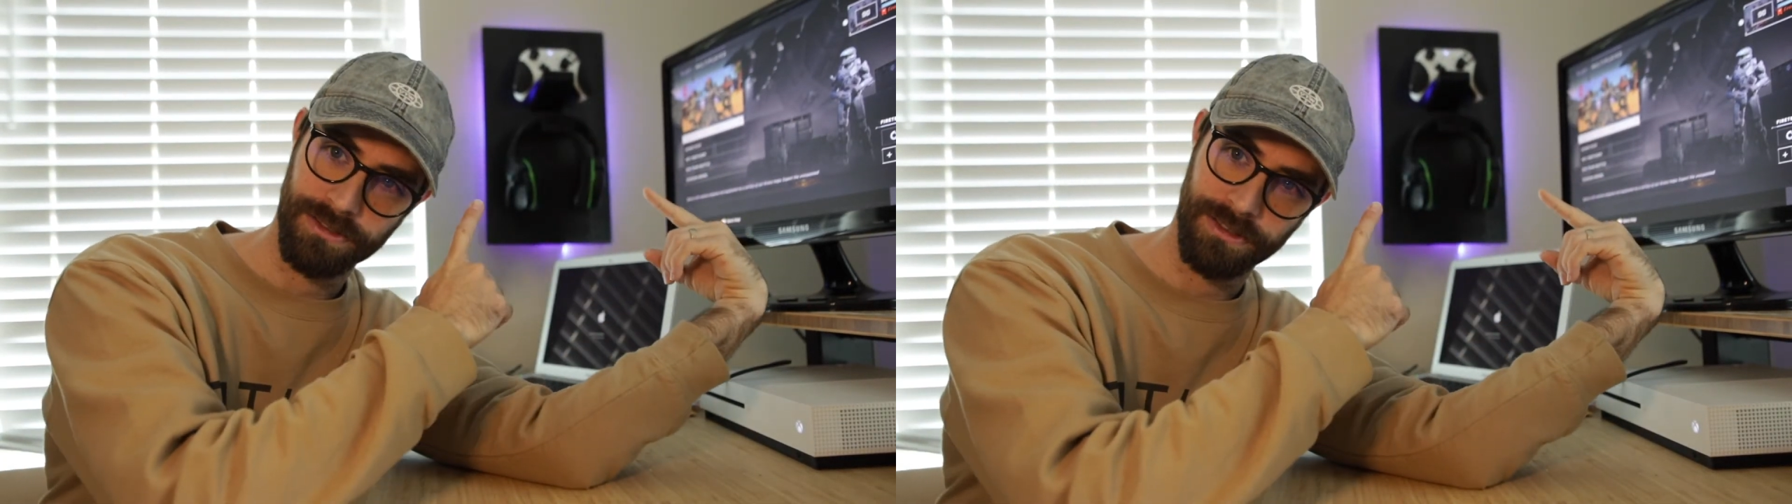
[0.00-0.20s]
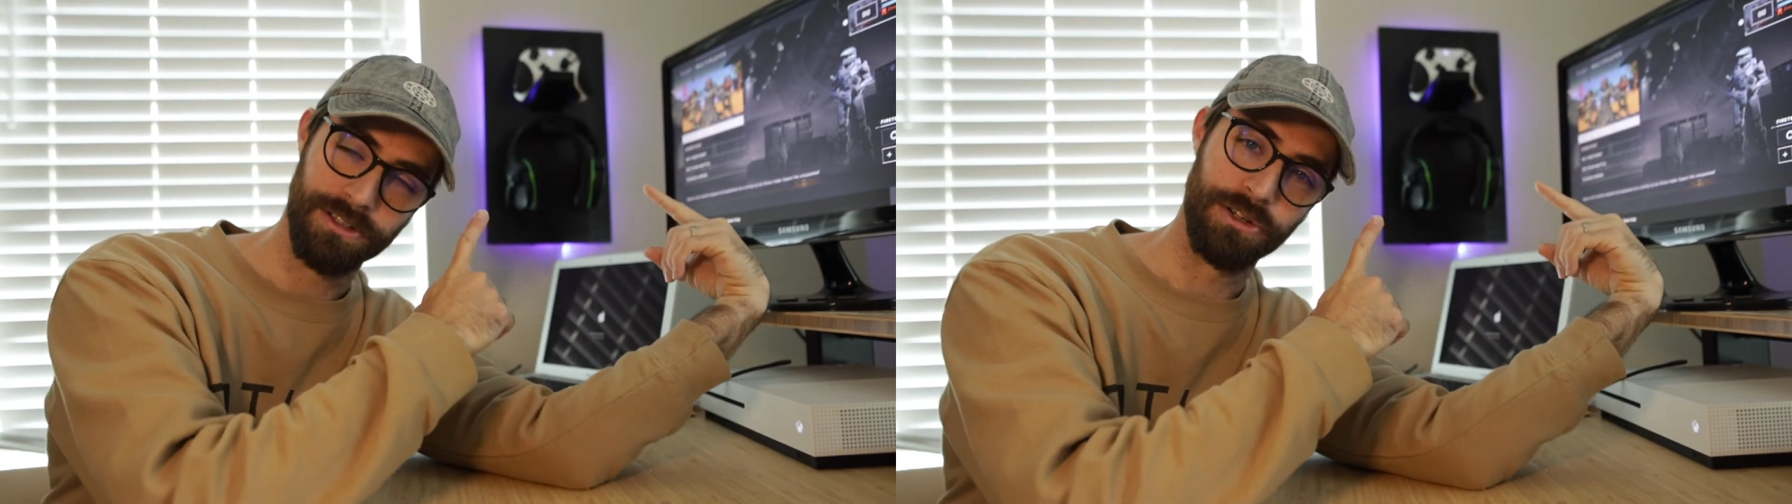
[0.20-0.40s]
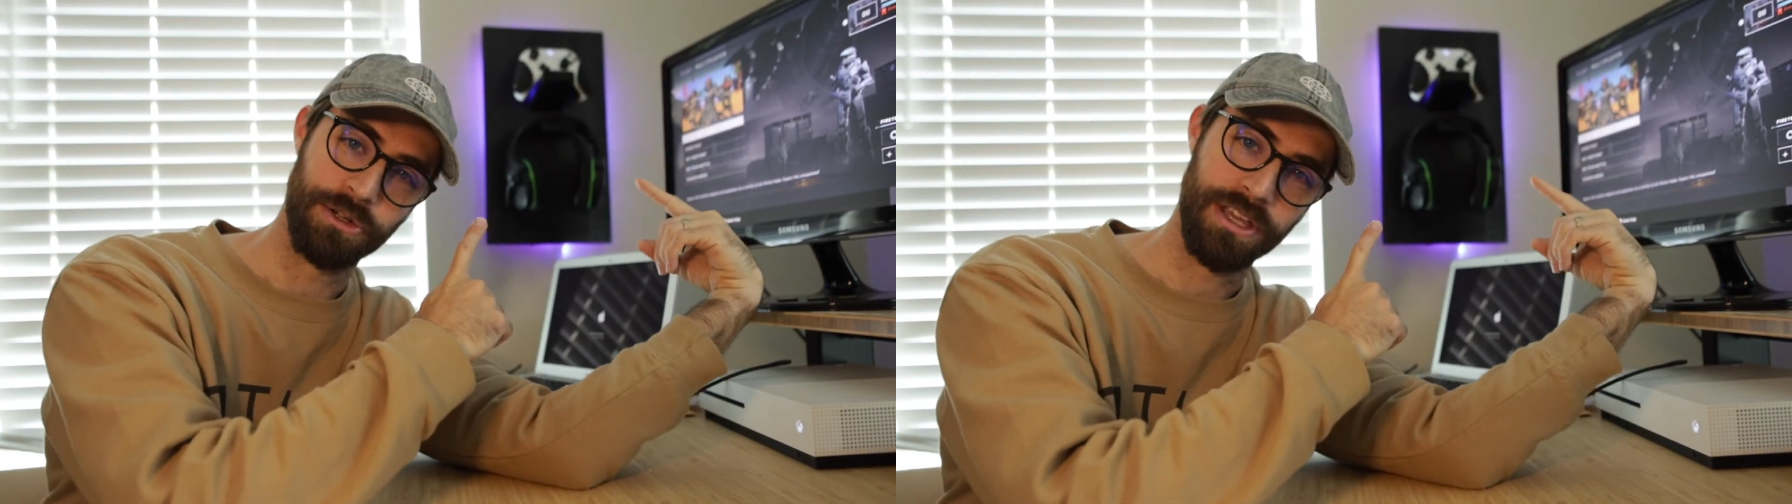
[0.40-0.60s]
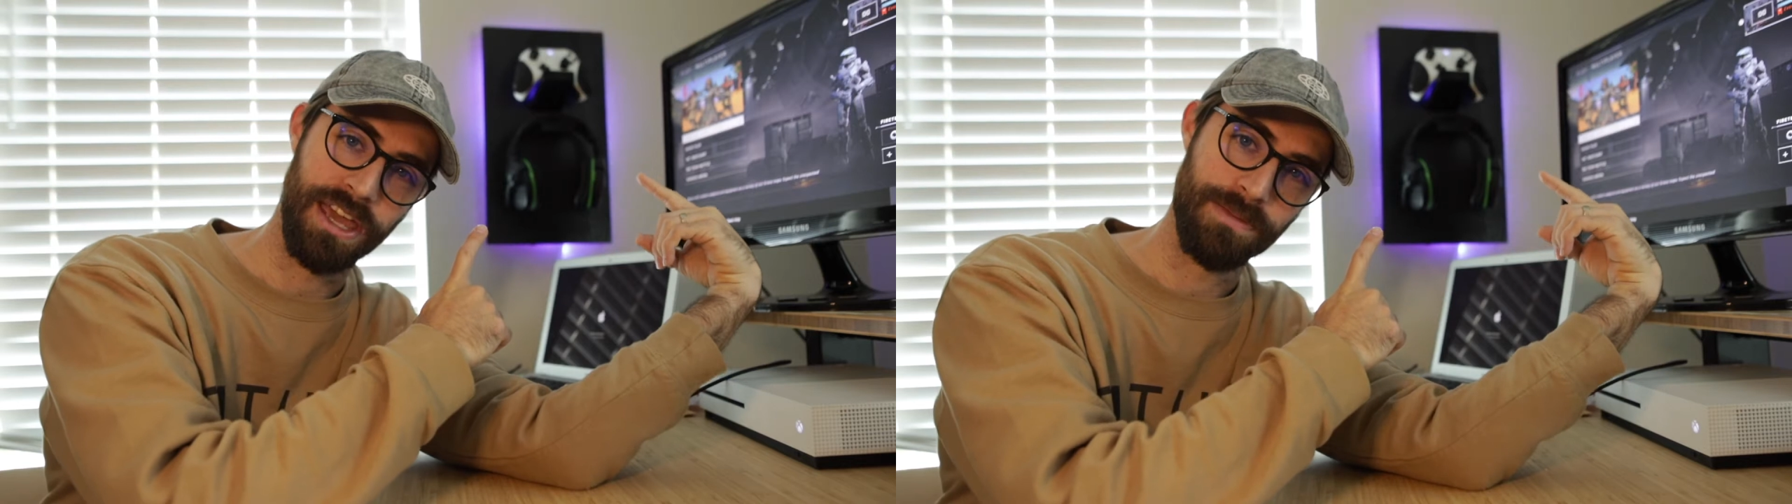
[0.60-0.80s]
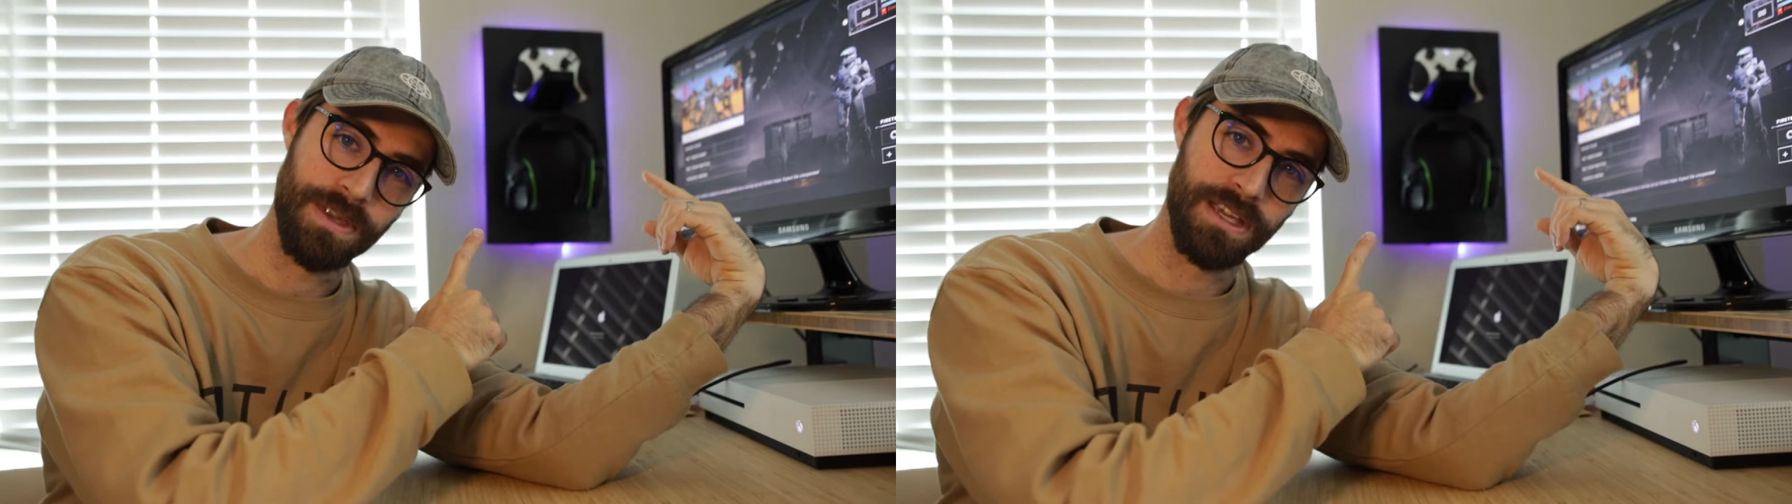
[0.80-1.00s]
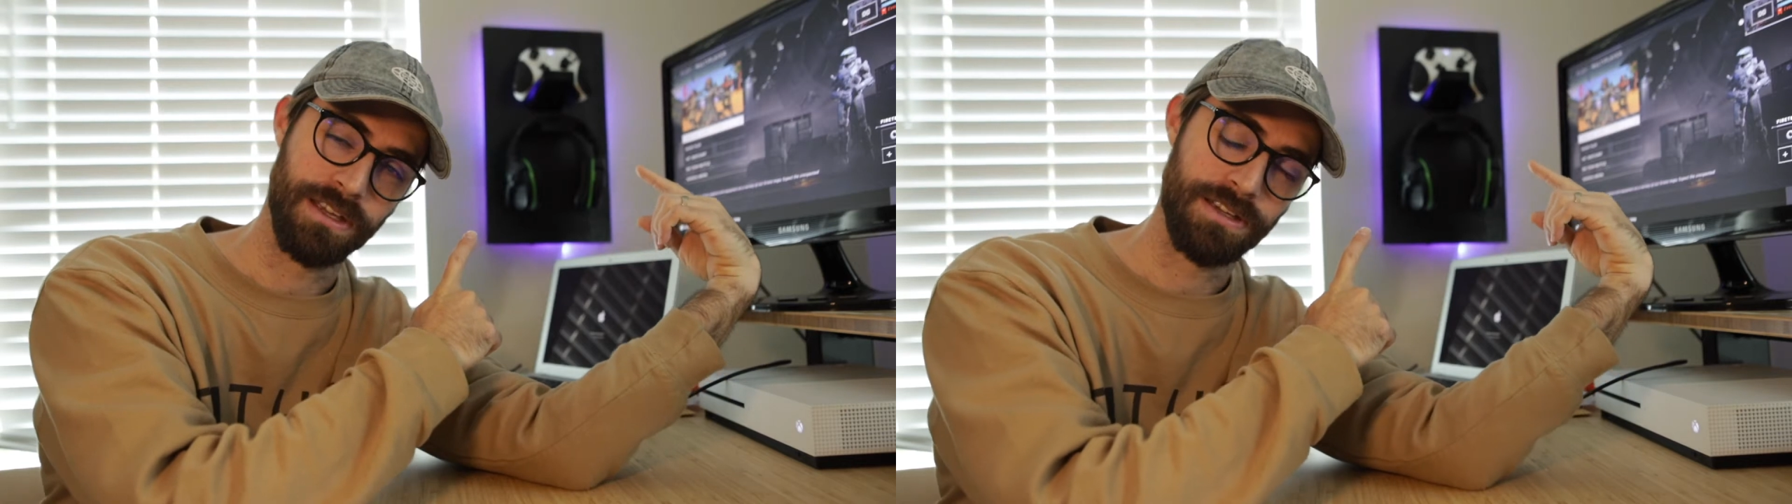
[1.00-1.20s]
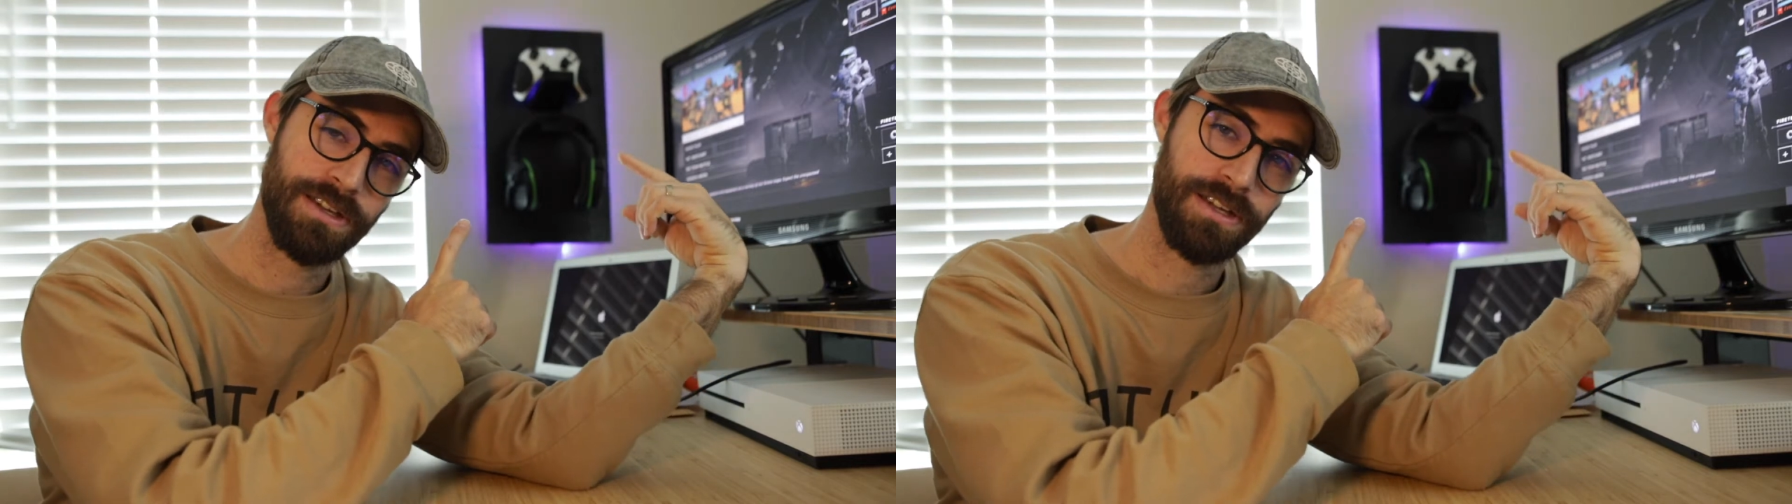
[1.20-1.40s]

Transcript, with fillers: little gaming